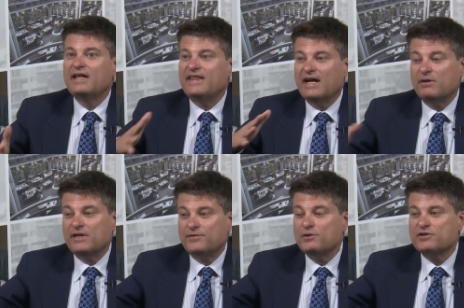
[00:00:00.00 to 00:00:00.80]
now
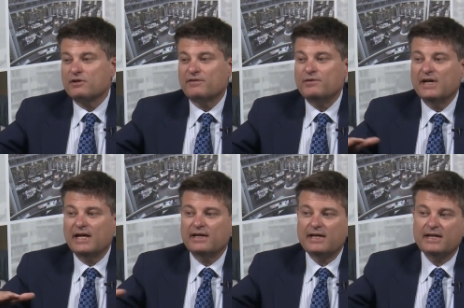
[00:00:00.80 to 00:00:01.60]
in the future if you
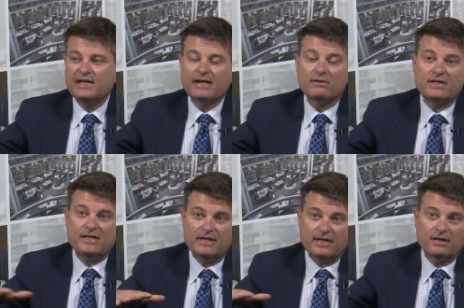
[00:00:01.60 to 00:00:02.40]
had a
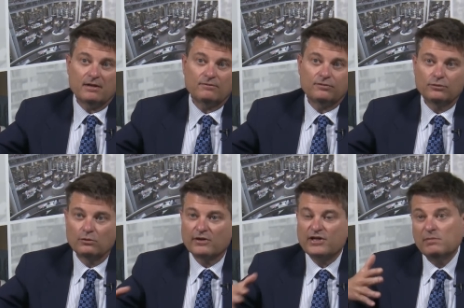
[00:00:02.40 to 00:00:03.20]
guaranteed income
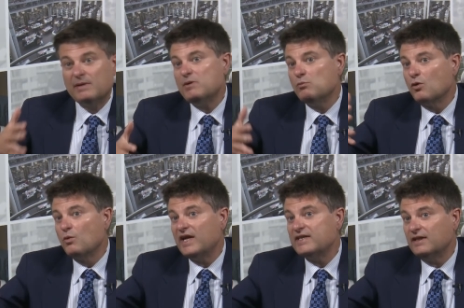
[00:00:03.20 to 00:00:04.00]
floor you might be more
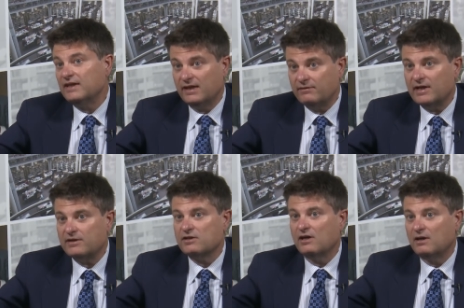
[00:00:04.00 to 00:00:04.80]
willing to leave
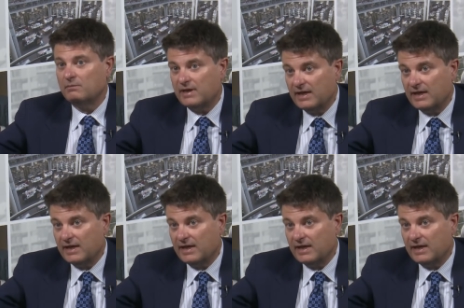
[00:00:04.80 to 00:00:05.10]
that job